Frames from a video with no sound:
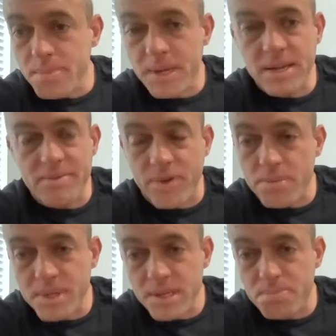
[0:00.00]
being
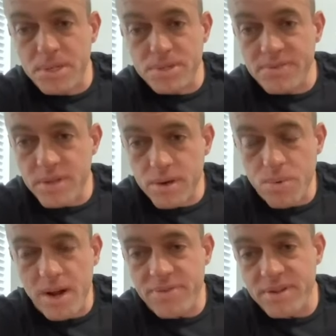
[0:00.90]
verbally abusive to their
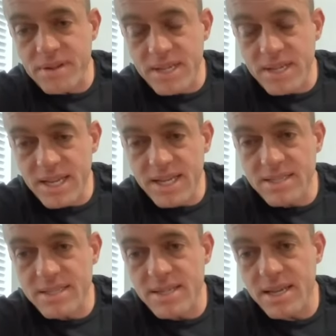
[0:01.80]
wife and their
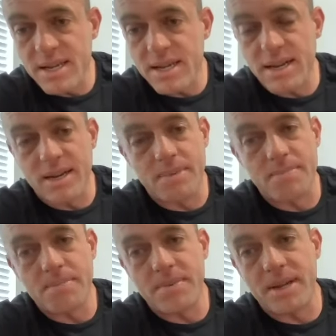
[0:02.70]
kids.
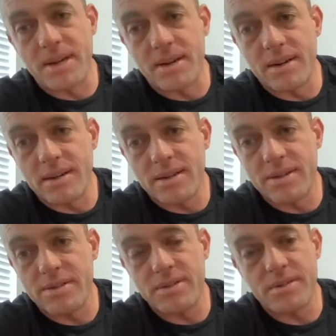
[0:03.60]
Um, they're
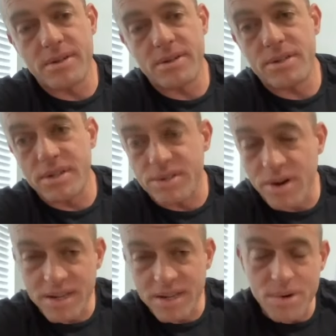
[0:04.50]
they're they're they're
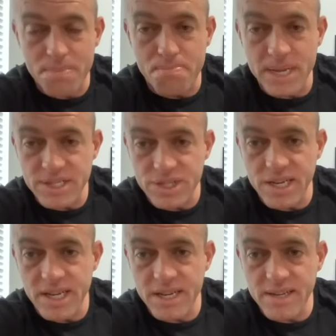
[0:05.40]
trying to quit binge
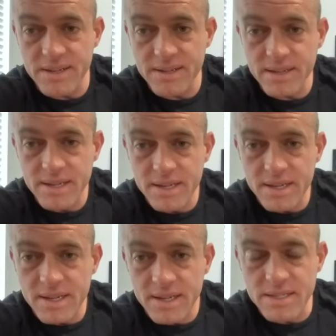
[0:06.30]
eating,
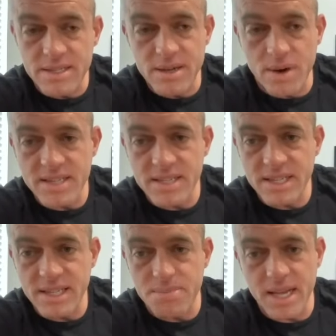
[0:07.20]
and so I
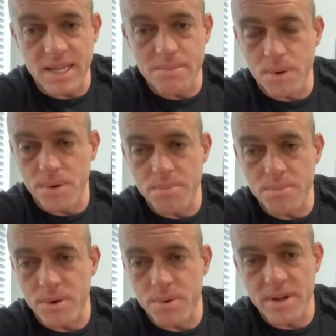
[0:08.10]
just keep taking more
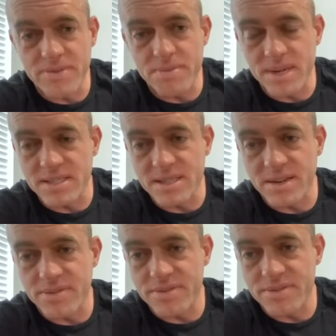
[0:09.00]
and more away from
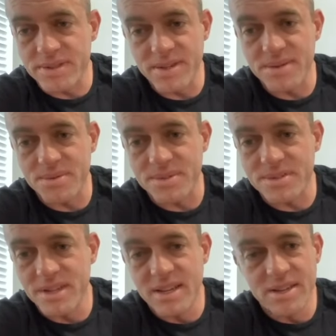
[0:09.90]
myself. And it
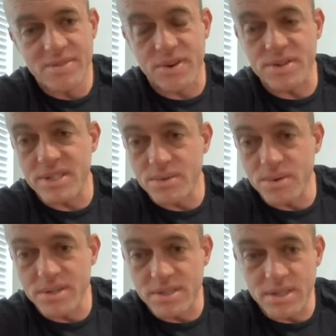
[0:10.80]
was first it
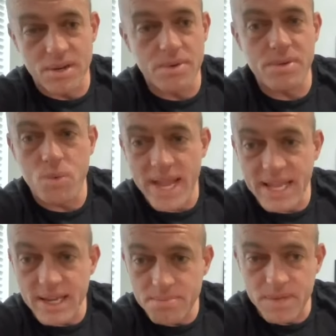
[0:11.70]
was you know the
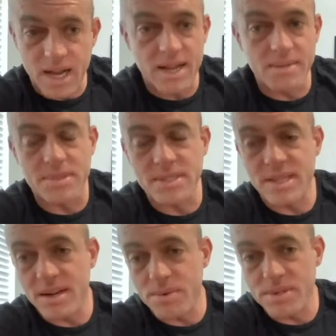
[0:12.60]
wake up times, and
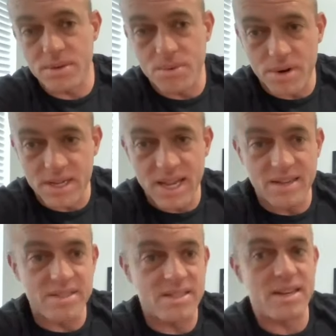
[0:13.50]
then it was the
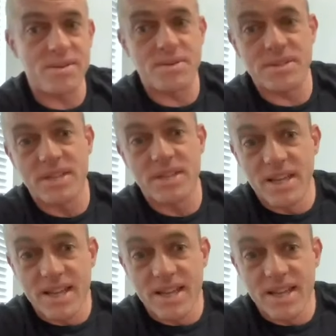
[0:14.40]
workouts, and then it was